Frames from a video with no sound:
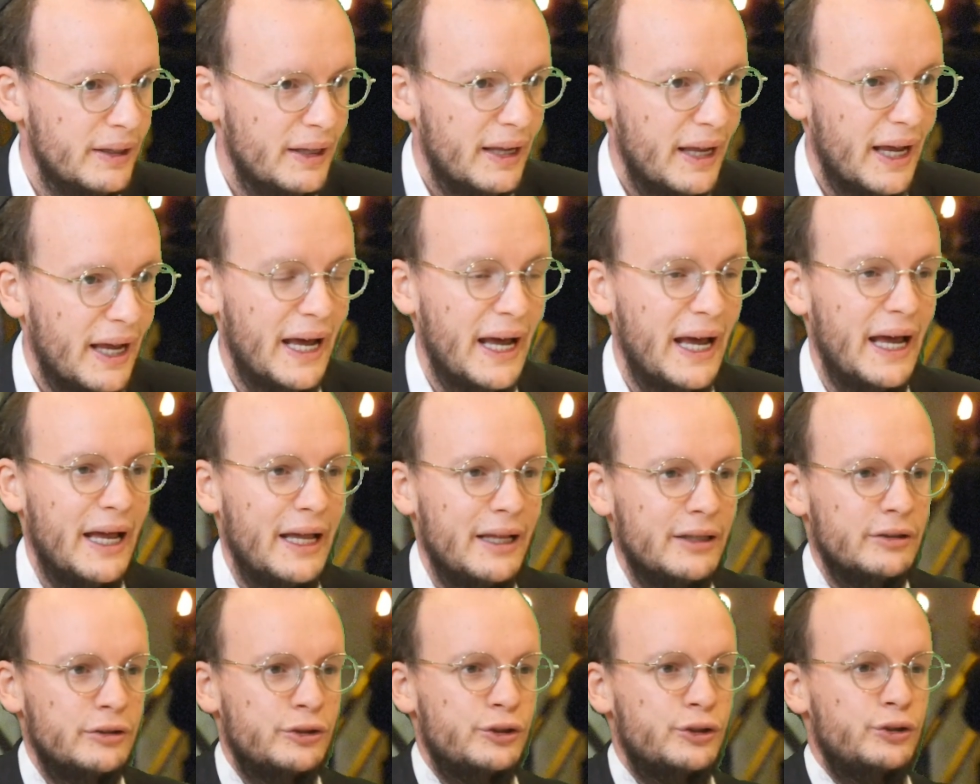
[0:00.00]

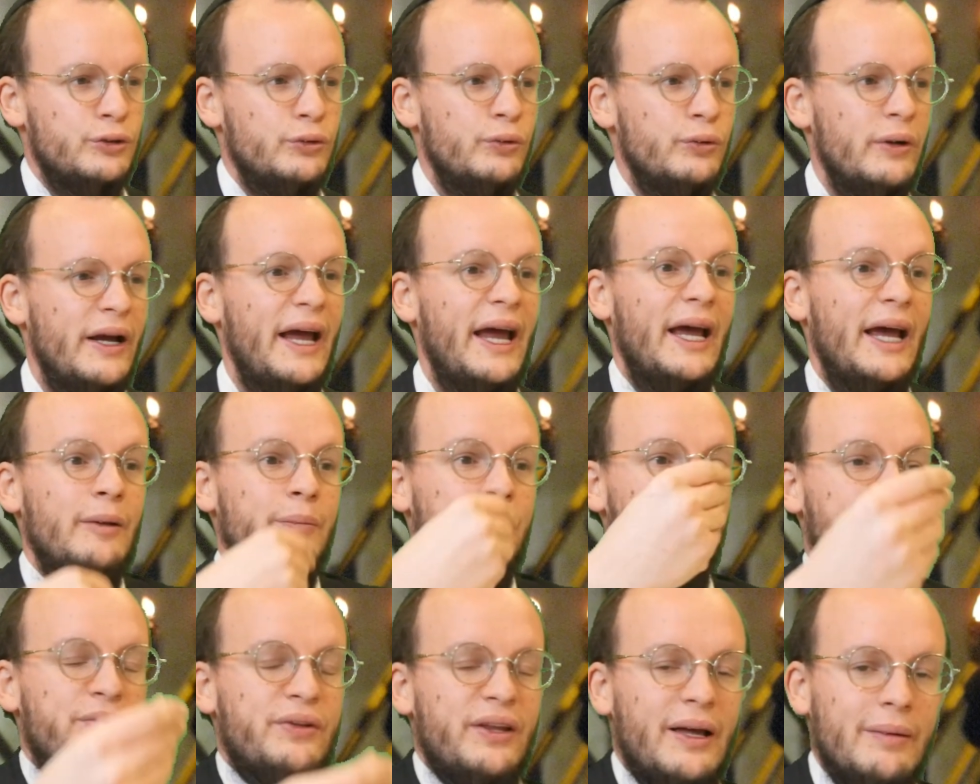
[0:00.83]
and to
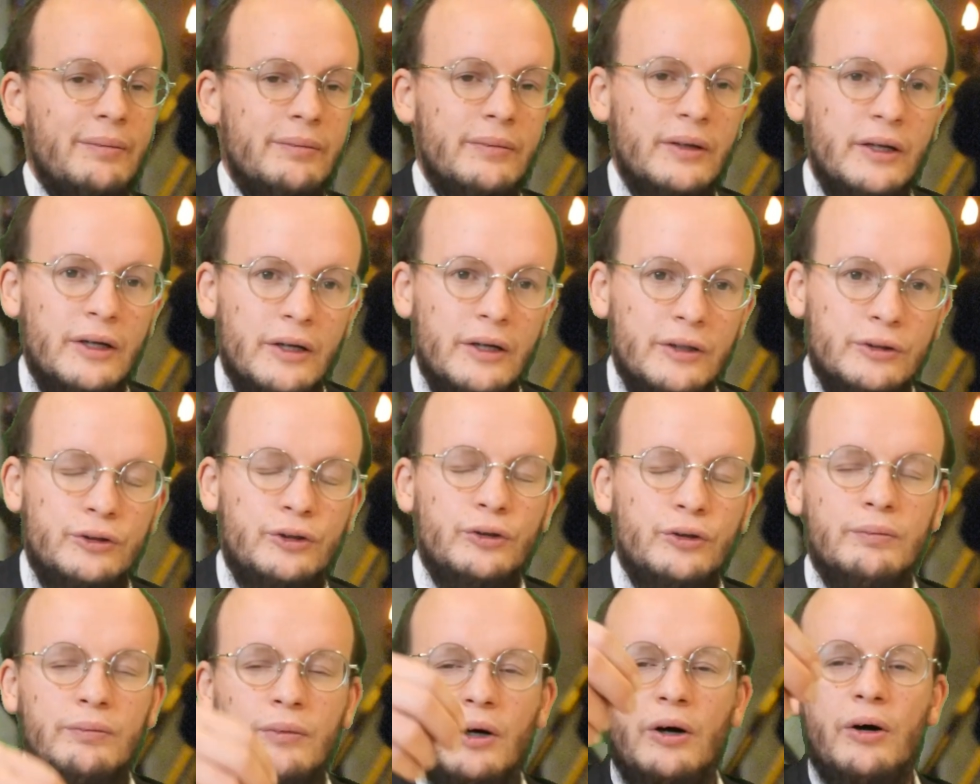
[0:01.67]
help them to
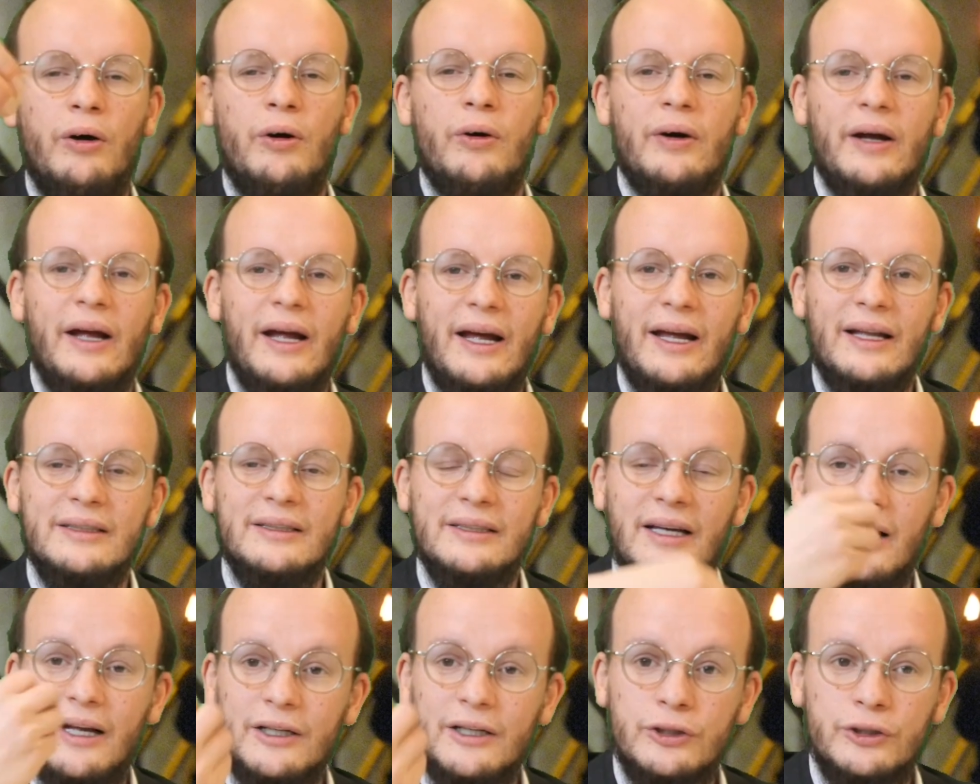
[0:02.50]
ma'orer et
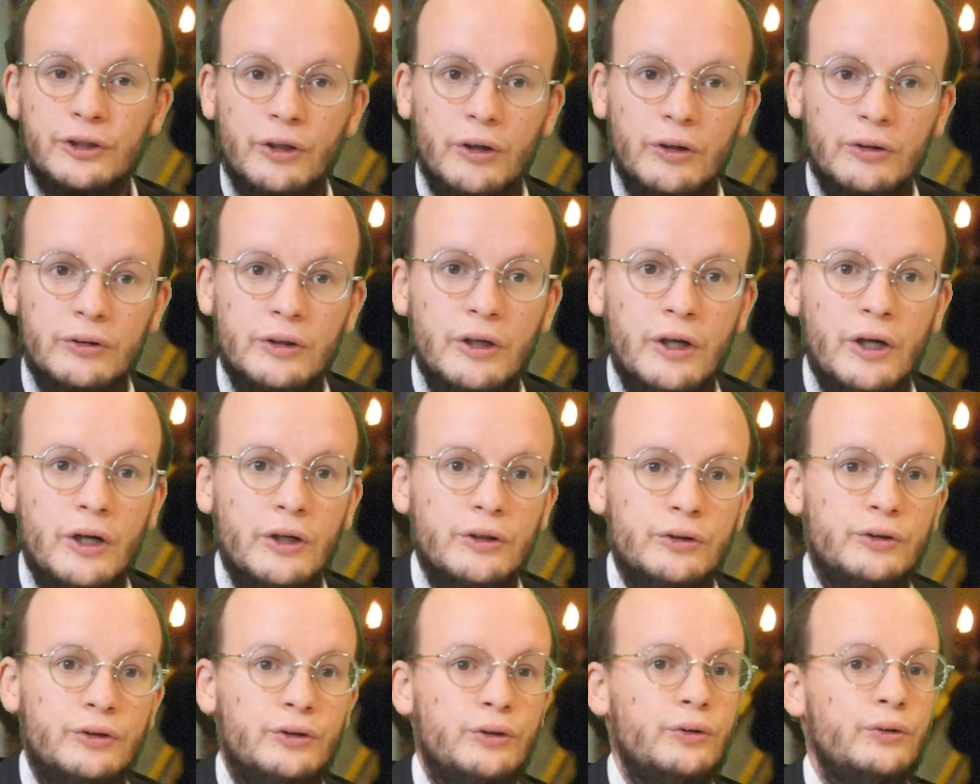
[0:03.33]
haratzon,
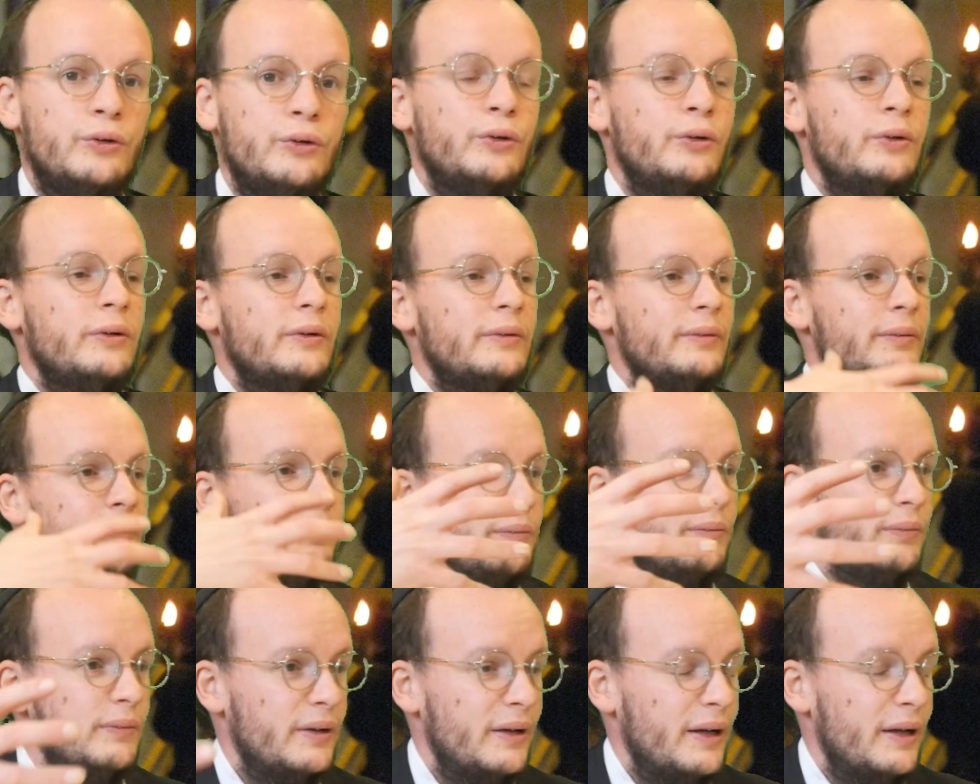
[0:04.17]
to
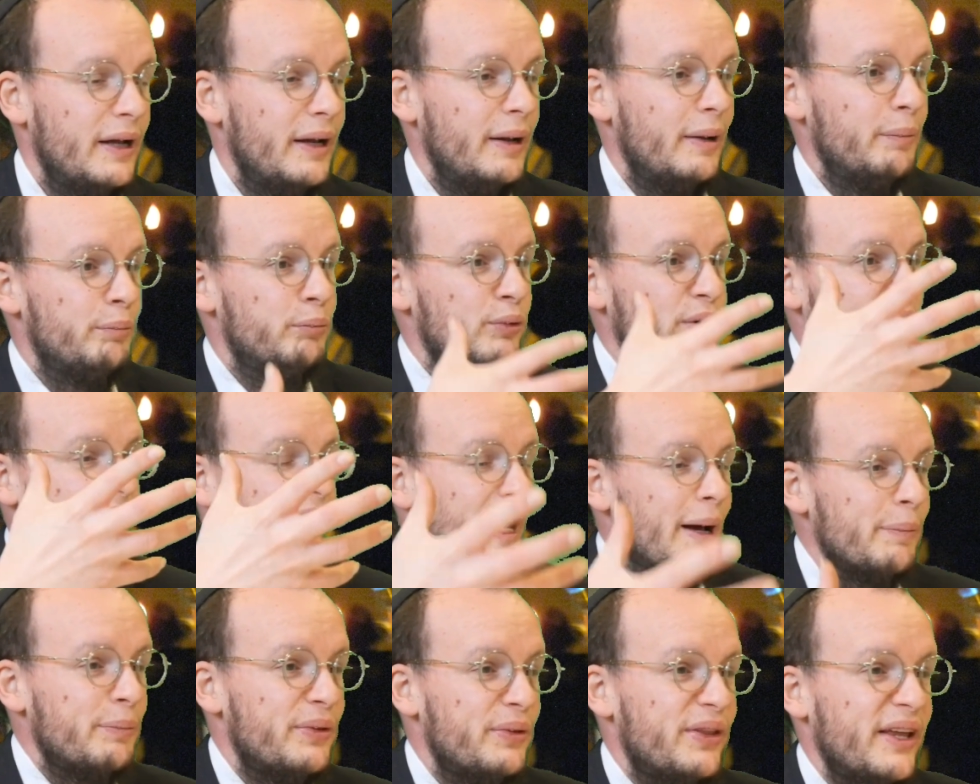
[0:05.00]
bring
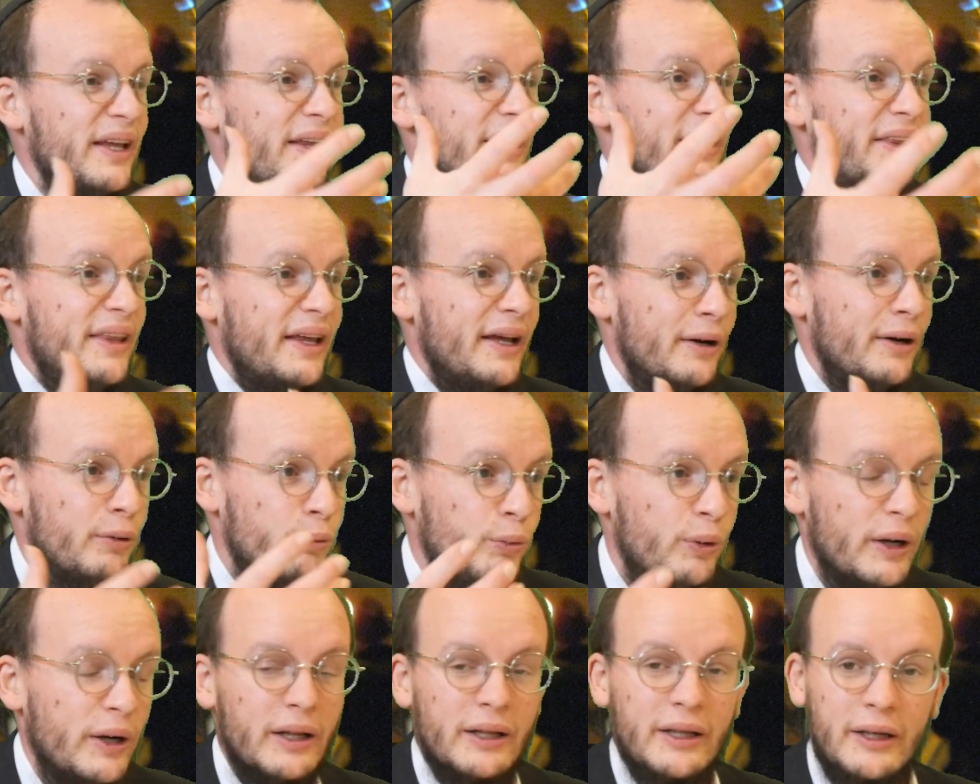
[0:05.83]
up their
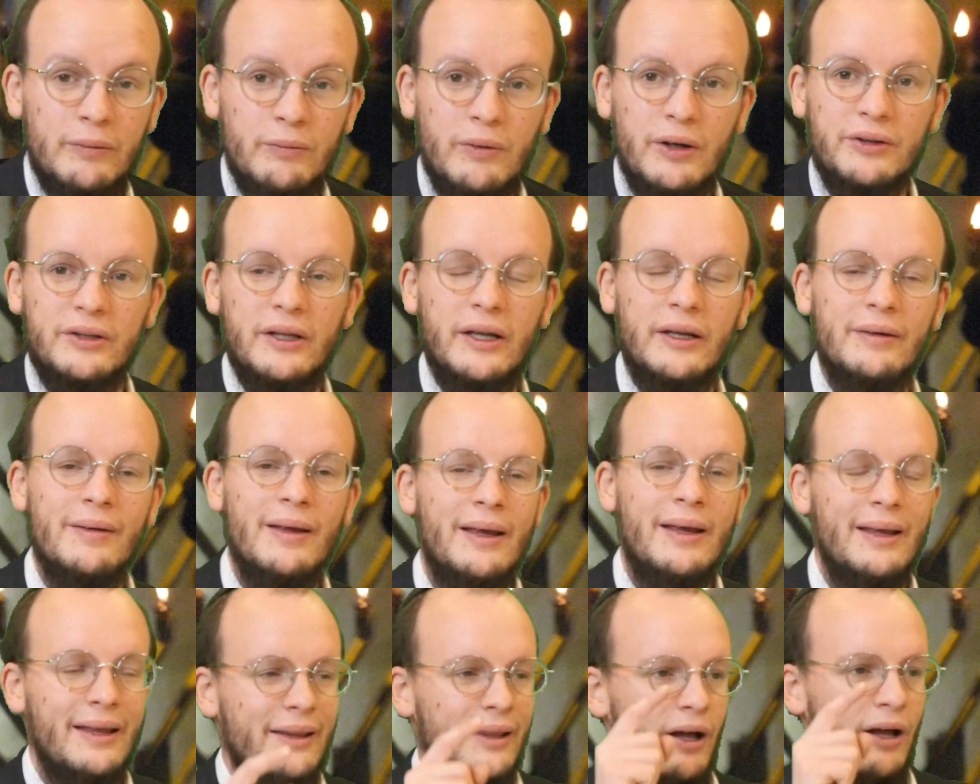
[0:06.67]
will and what they...
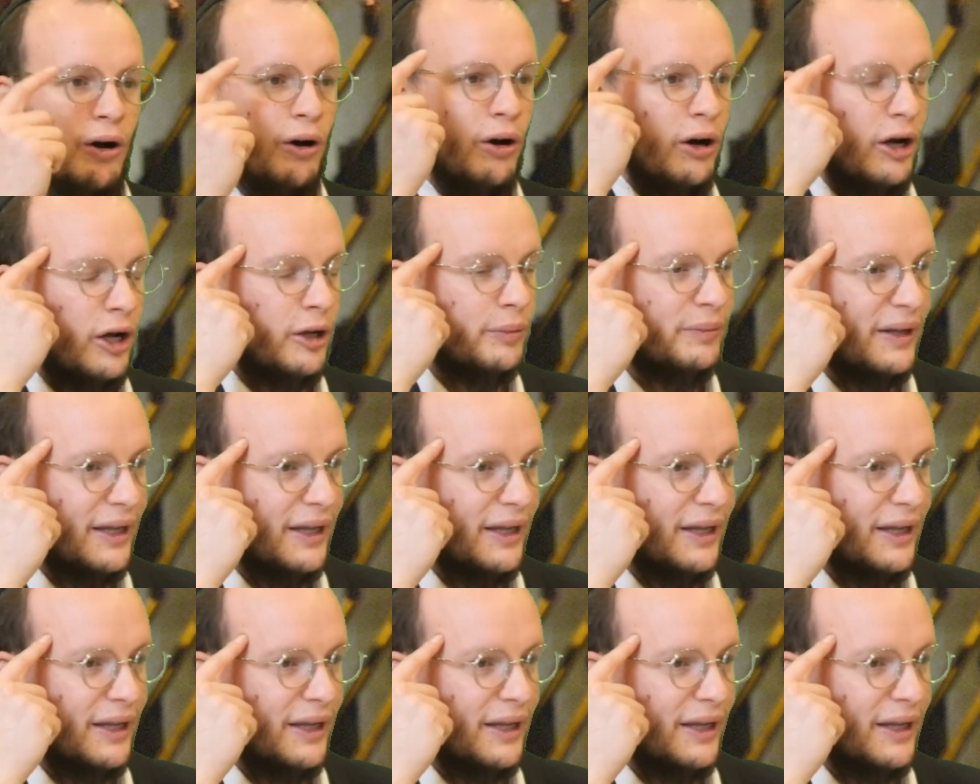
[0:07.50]
The chokhmah